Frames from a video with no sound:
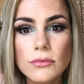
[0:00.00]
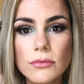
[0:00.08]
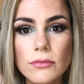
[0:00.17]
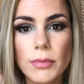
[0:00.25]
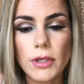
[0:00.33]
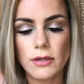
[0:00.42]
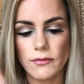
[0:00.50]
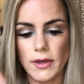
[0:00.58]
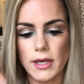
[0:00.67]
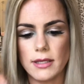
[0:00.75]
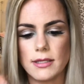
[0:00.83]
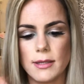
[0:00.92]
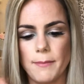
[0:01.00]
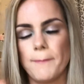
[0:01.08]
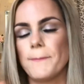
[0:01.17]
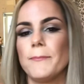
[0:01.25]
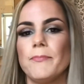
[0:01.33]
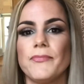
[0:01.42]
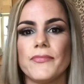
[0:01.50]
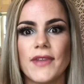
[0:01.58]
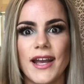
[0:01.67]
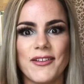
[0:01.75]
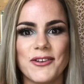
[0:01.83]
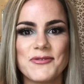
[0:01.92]
gonna... Perfect. I
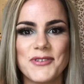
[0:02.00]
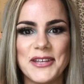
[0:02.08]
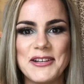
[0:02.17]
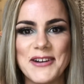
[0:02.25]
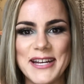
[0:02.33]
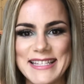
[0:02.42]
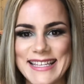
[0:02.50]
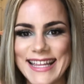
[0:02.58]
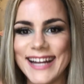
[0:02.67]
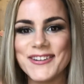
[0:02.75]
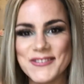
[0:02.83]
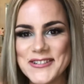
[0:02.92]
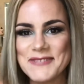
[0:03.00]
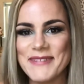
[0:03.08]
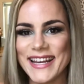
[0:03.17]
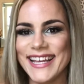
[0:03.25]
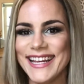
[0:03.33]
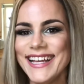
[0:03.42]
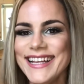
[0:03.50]
looked really crazy there for a minute.